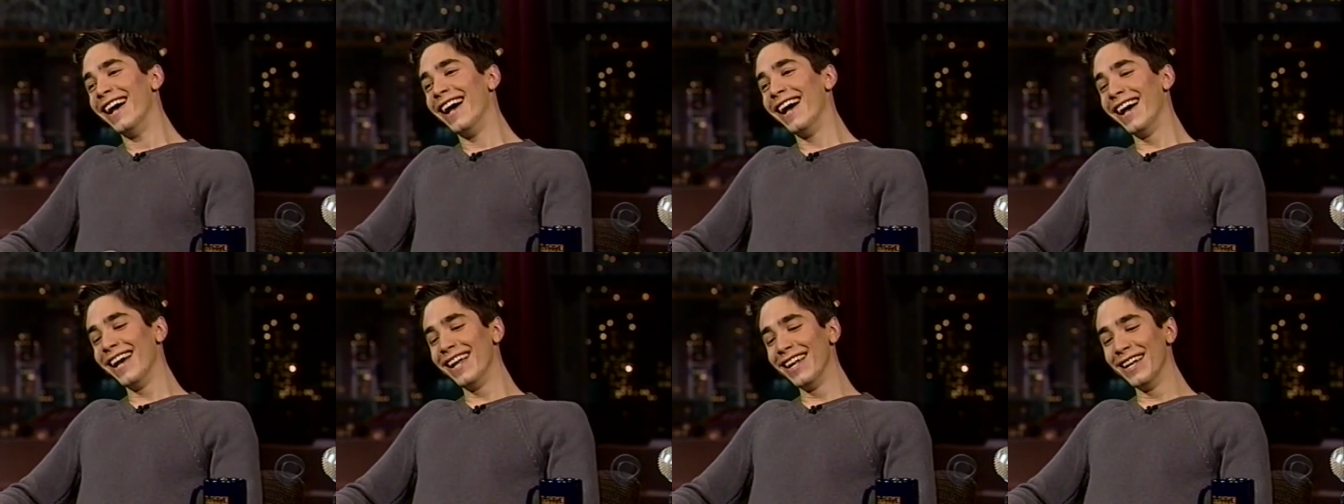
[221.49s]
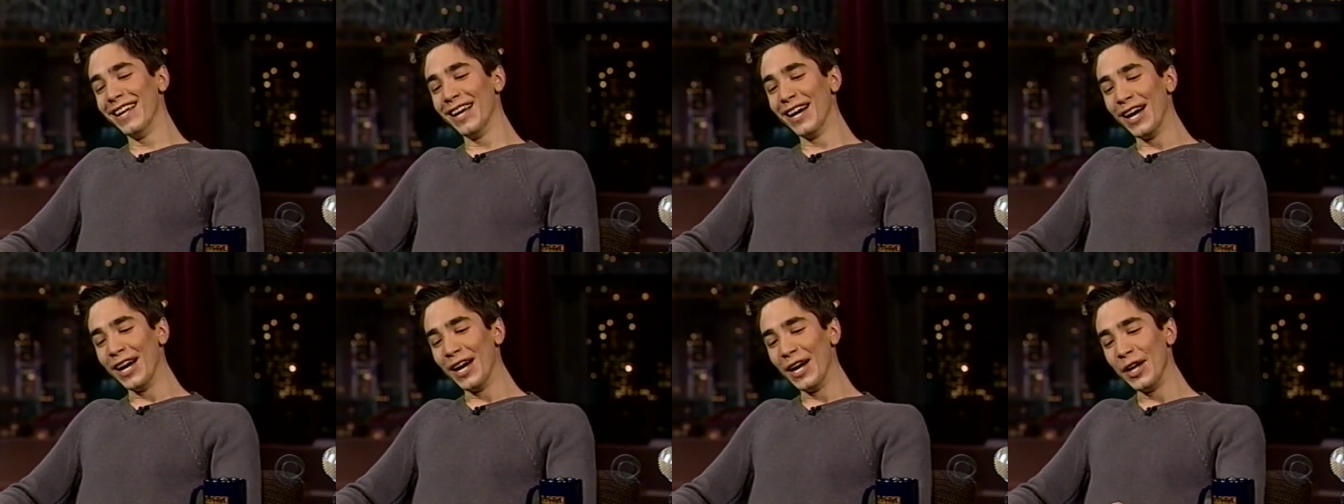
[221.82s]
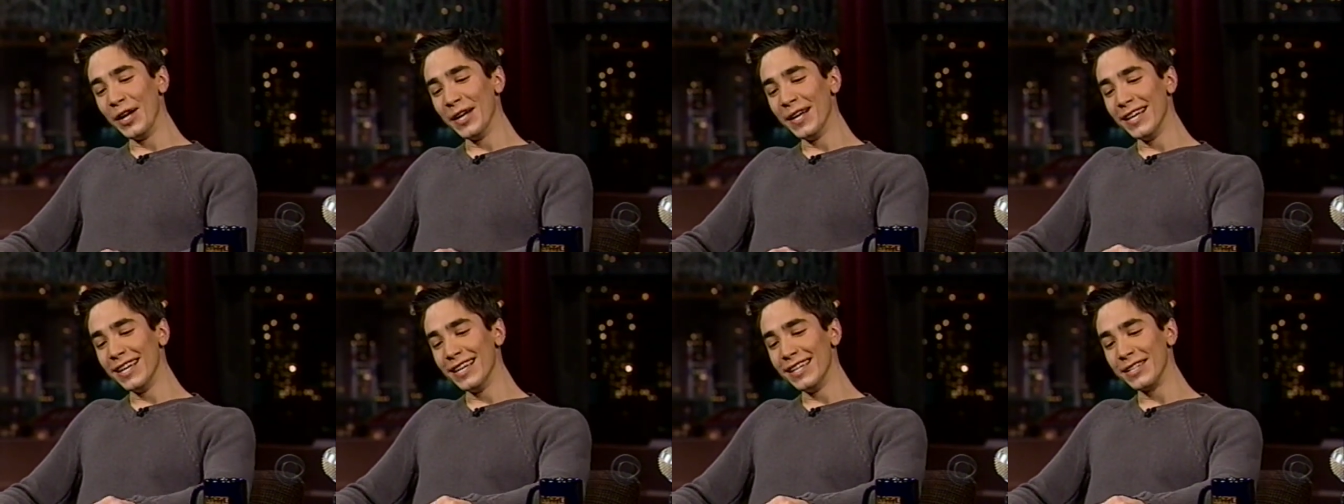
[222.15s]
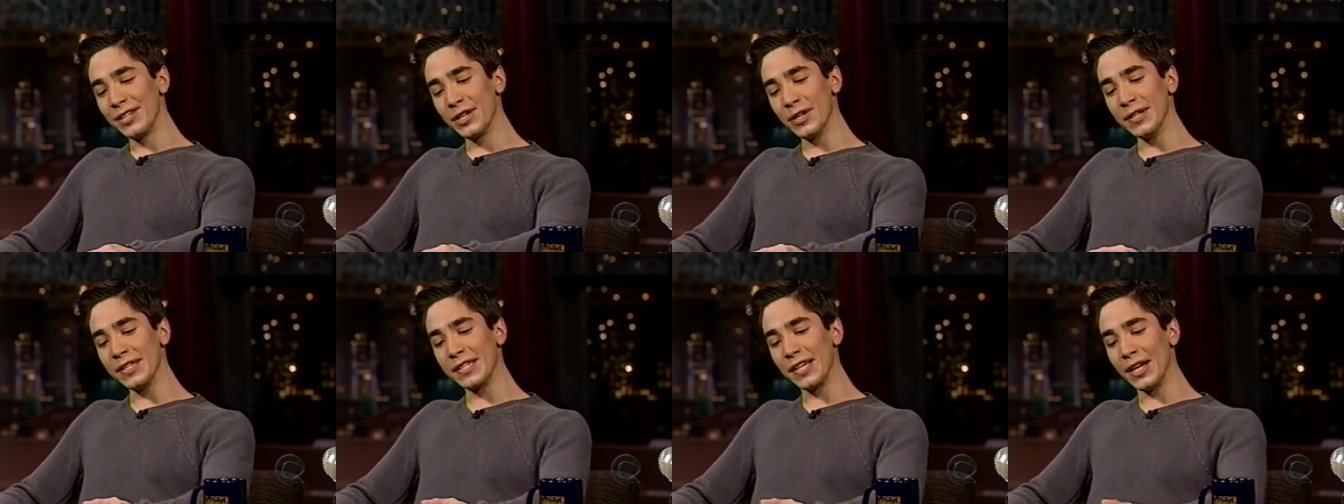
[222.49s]
and uh, it
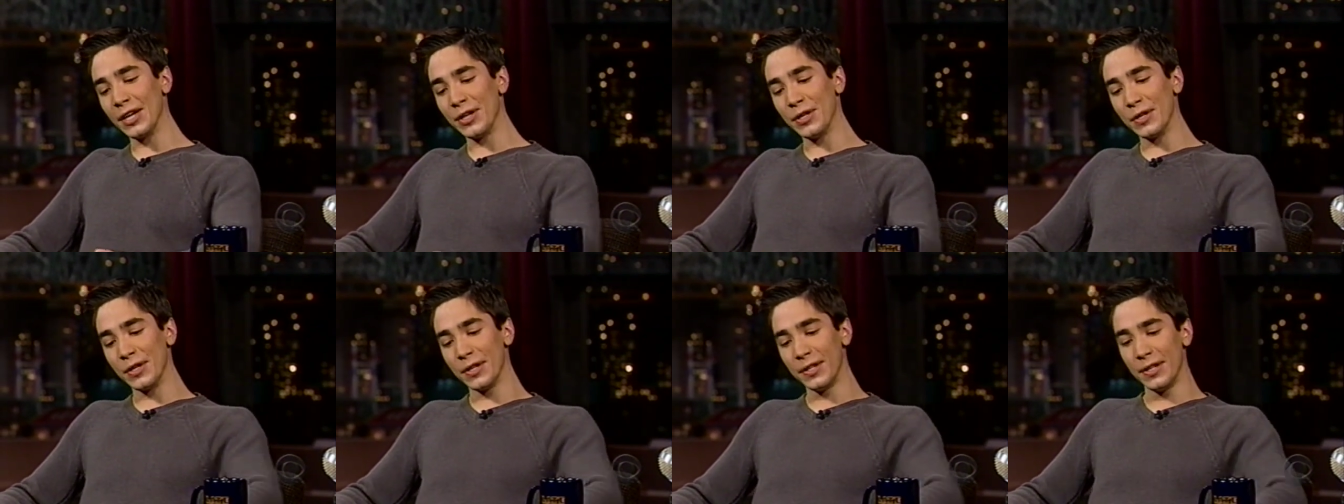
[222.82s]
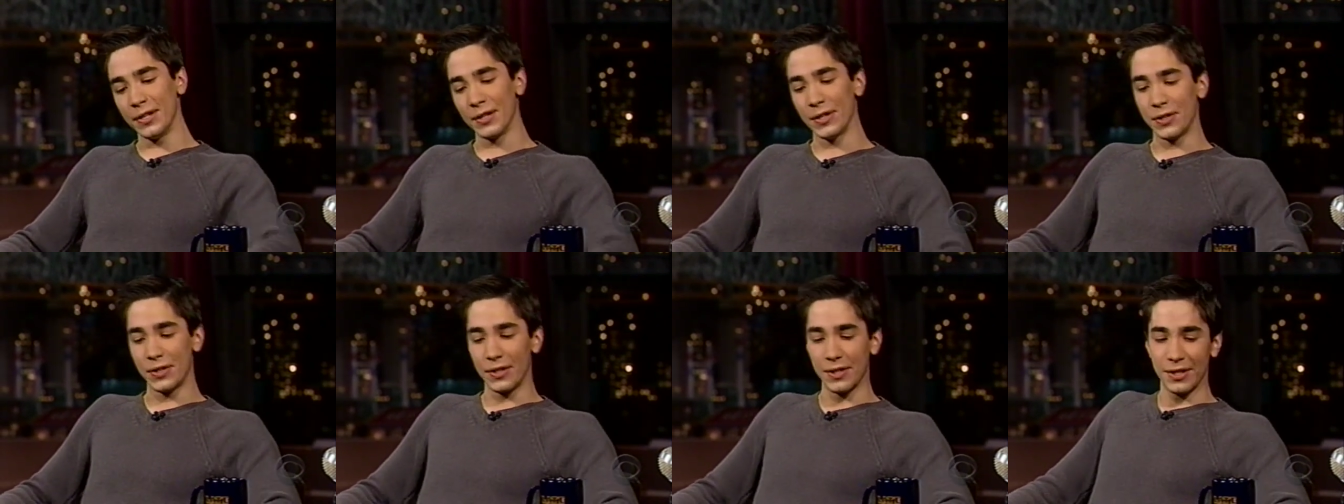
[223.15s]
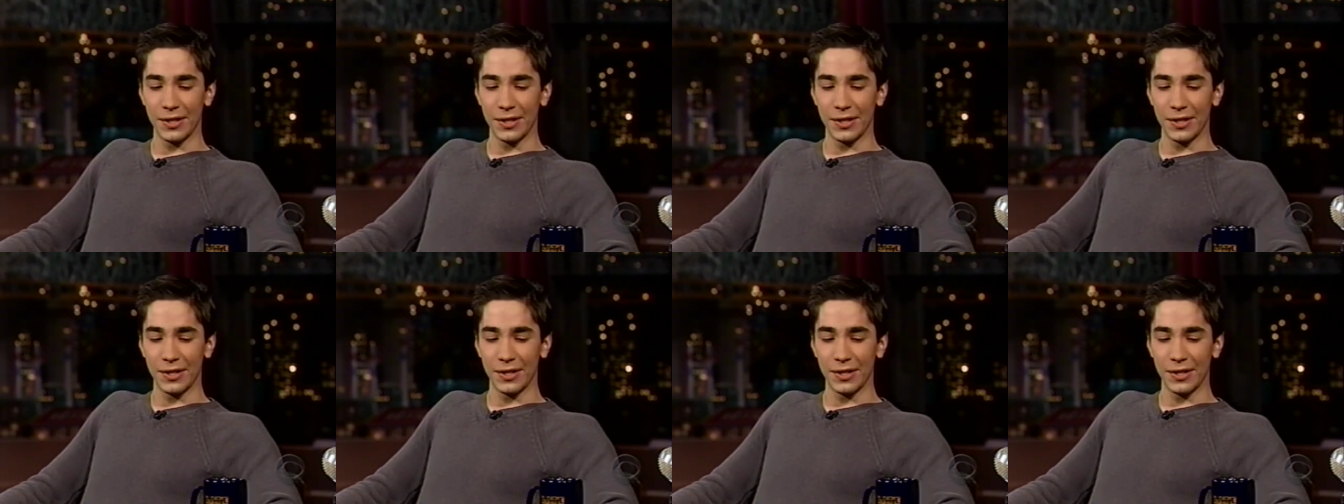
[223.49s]
turns out your, your,